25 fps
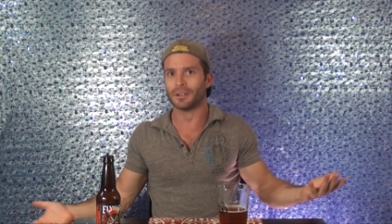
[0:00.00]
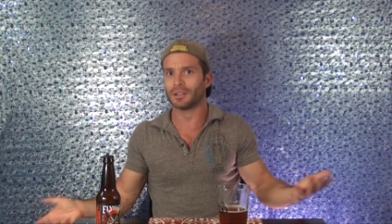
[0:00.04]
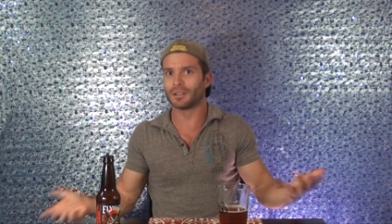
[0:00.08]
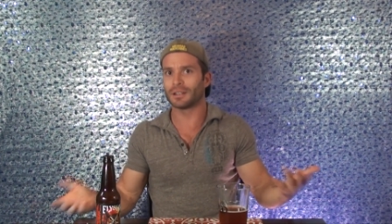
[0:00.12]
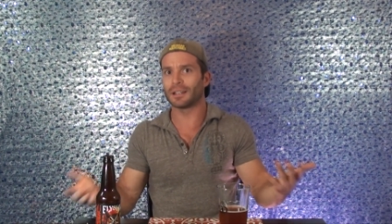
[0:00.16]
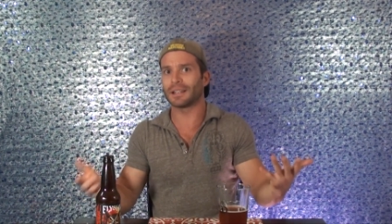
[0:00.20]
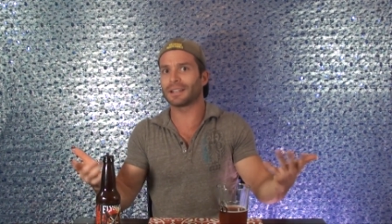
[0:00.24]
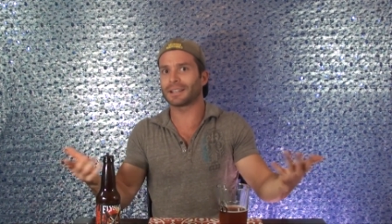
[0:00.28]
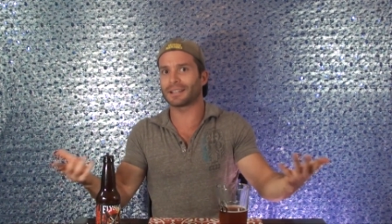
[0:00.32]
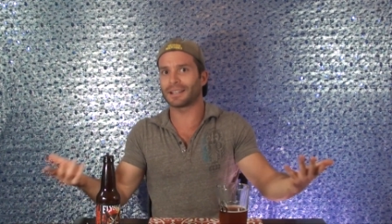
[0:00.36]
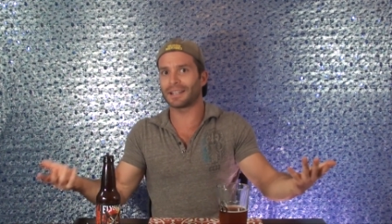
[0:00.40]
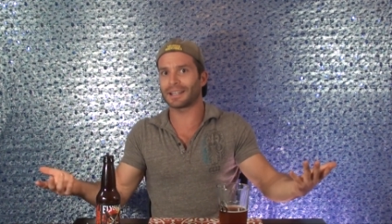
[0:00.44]

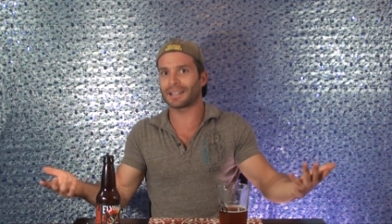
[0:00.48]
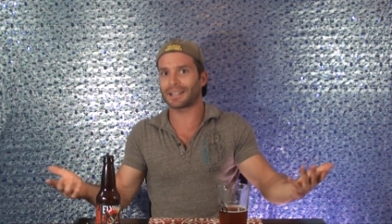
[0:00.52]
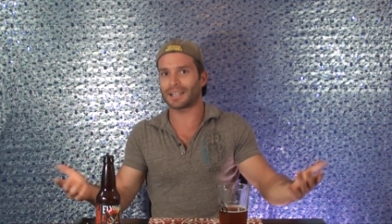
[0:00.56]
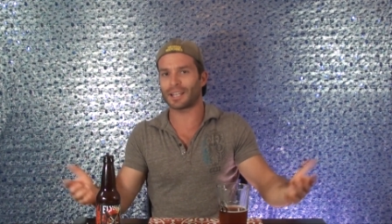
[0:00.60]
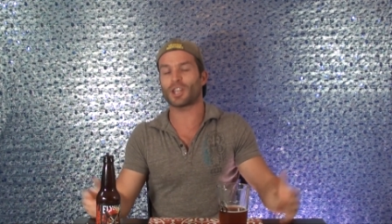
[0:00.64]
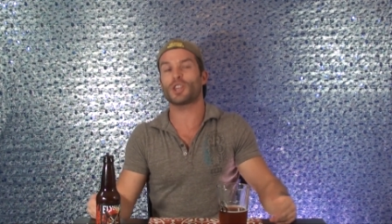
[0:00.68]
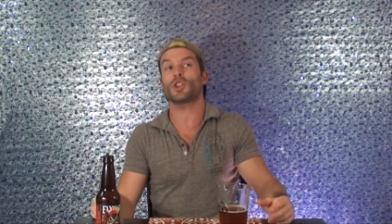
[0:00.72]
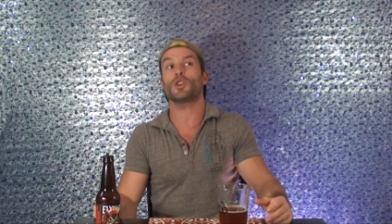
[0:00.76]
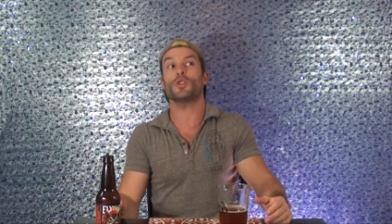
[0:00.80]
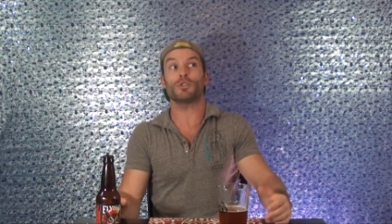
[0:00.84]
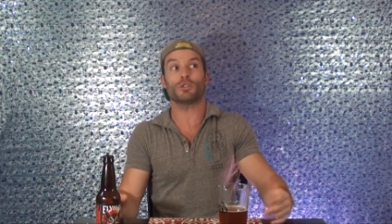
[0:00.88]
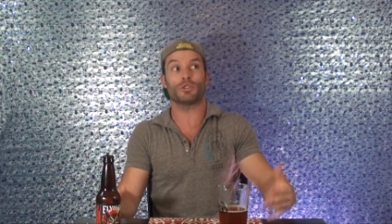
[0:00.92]
Like
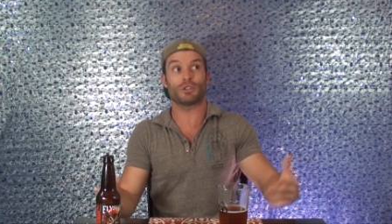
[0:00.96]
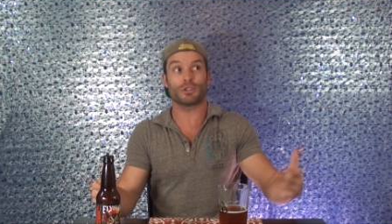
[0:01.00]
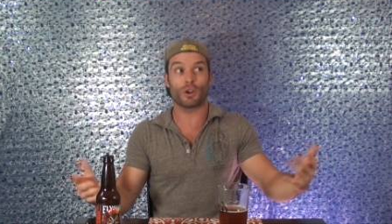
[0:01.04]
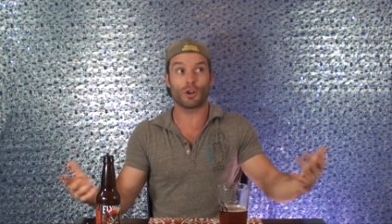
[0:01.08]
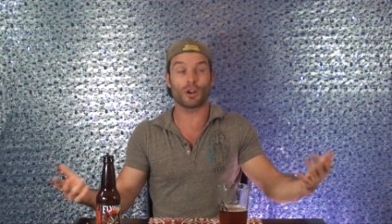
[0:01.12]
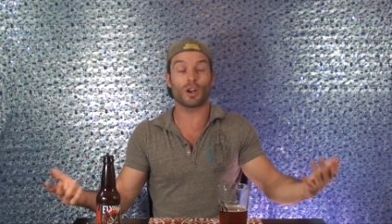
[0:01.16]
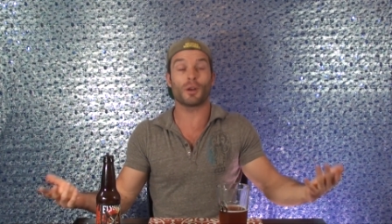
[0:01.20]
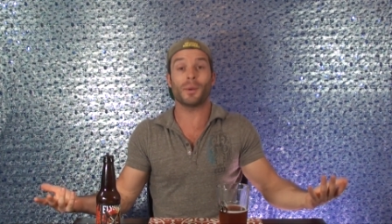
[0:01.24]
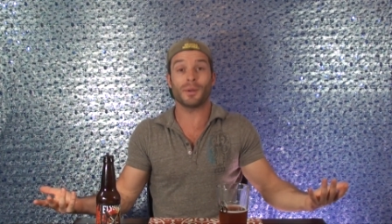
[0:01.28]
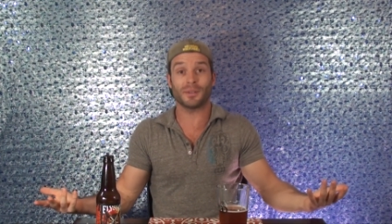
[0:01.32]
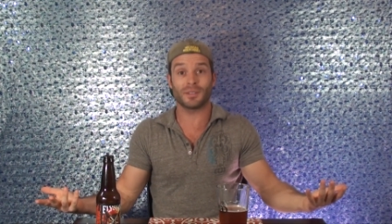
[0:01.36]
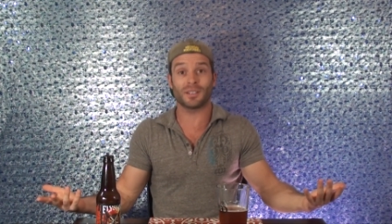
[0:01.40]
you
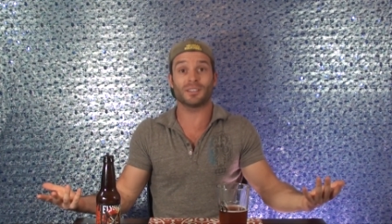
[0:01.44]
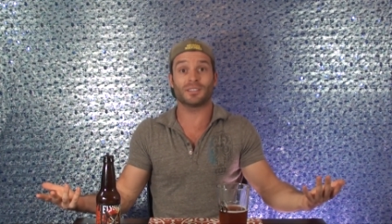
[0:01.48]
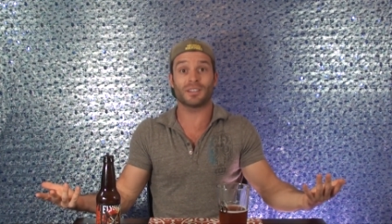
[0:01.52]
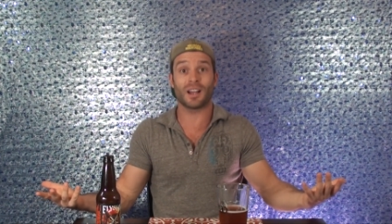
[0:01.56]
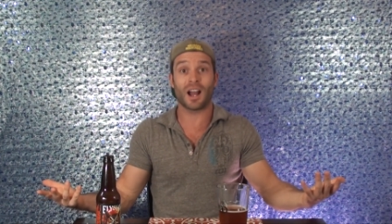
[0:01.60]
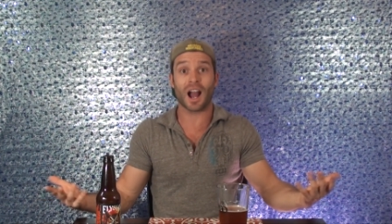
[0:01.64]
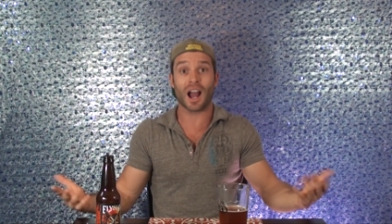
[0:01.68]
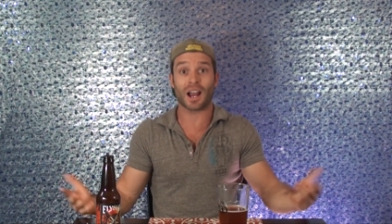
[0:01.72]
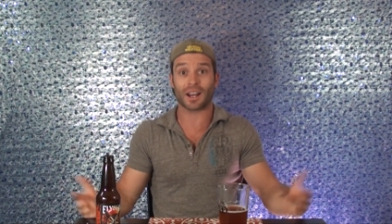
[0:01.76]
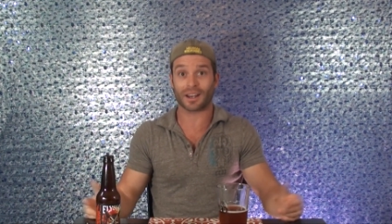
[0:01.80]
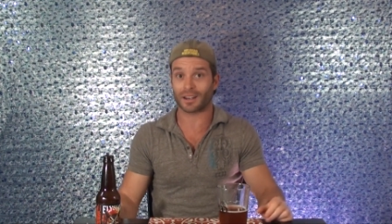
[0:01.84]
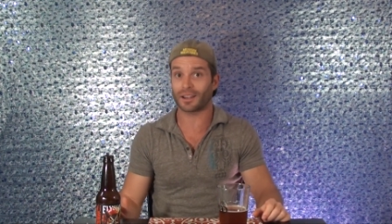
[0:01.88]
showed up at the
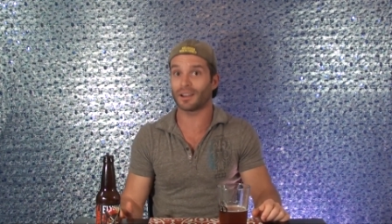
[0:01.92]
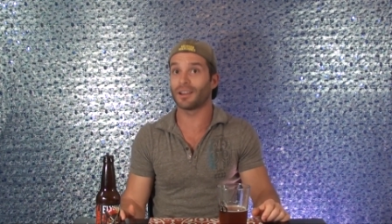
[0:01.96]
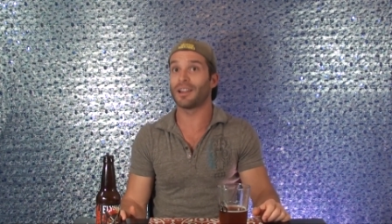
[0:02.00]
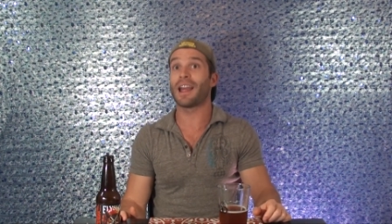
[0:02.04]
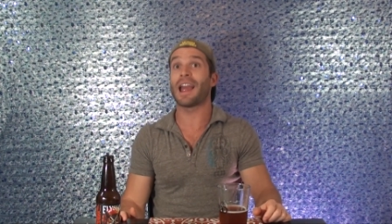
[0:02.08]
dock